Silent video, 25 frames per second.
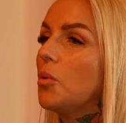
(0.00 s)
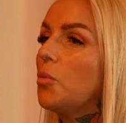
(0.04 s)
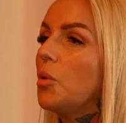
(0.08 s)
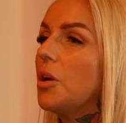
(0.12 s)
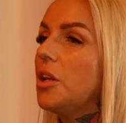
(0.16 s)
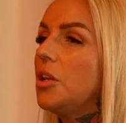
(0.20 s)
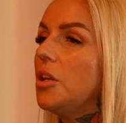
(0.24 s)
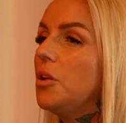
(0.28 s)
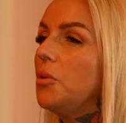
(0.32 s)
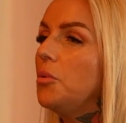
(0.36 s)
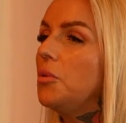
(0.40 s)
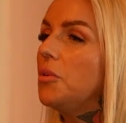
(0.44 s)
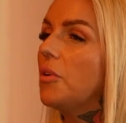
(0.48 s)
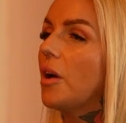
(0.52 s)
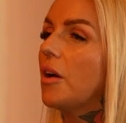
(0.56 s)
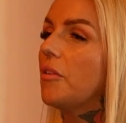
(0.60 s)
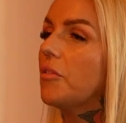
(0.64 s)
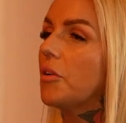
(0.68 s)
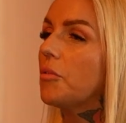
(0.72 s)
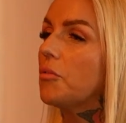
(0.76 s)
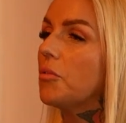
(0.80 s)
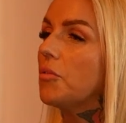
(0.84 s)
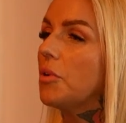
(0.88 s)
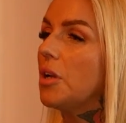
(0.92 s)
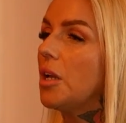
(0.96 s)
So when you
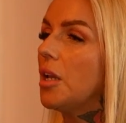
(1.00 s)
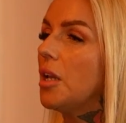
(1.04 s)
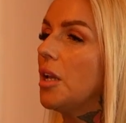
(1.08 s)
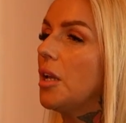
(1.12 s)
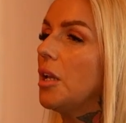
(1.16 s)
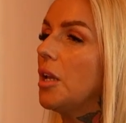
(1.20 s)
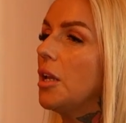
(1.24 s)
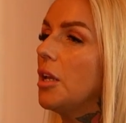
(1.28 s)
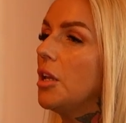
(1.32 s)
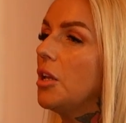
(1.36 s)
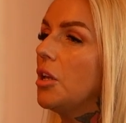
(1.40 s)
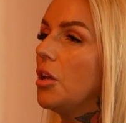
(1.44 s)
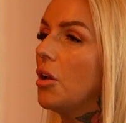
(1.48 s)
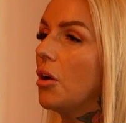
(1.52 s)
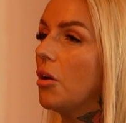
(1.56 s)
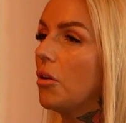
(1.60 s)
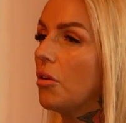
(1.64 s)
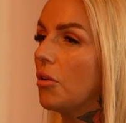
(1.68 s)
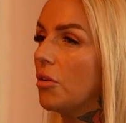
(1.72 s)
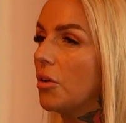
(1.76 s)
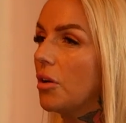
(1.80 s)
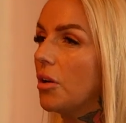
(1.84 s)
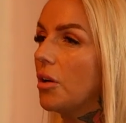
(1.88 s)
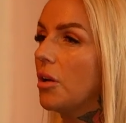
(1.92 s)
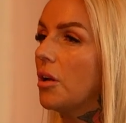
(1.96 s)
have a really
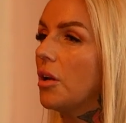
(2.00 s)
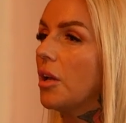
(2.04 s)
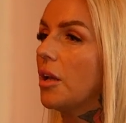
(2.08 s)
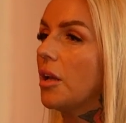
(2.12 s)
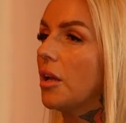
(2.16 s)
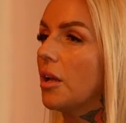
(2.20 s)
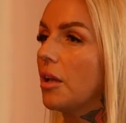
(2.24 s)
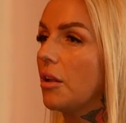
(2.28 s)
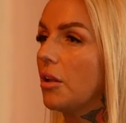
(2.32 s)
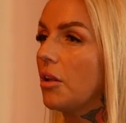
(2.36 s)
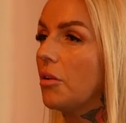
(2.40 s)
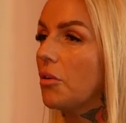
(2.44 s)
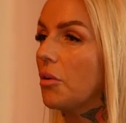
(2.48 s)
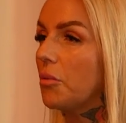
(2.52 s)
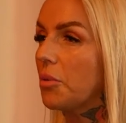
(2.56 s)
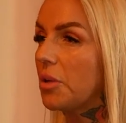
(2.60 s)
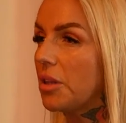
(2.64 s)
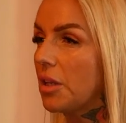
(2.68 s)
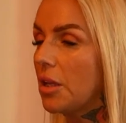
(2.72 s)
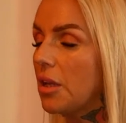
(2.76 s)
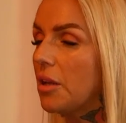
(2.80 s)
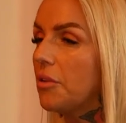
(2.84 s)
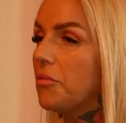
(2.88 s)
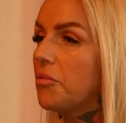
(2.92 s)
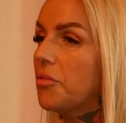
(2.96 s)
young, you know,
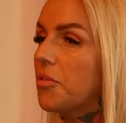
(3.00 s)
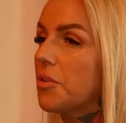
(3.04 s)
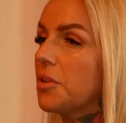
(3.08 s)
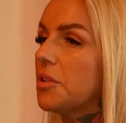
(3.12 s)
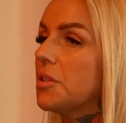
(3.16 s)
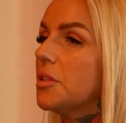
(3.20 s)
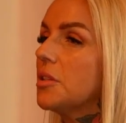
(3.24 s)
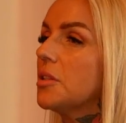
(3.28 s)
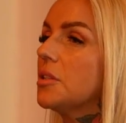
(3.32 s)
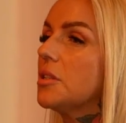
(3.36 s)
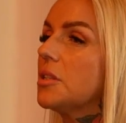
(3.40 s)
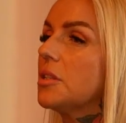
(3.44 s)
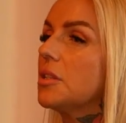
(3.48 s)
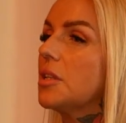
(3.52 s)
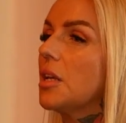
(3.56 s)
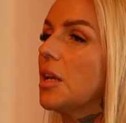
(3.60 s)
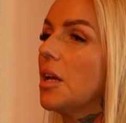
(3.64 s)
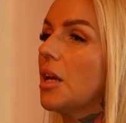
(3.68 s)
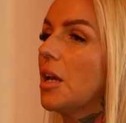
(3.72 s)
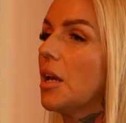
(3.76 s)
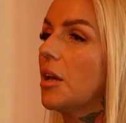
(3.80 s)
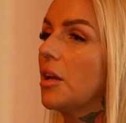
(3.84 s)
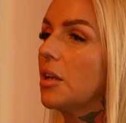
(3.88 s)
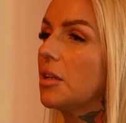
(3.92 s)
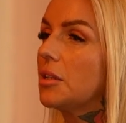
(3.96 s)
when the infant is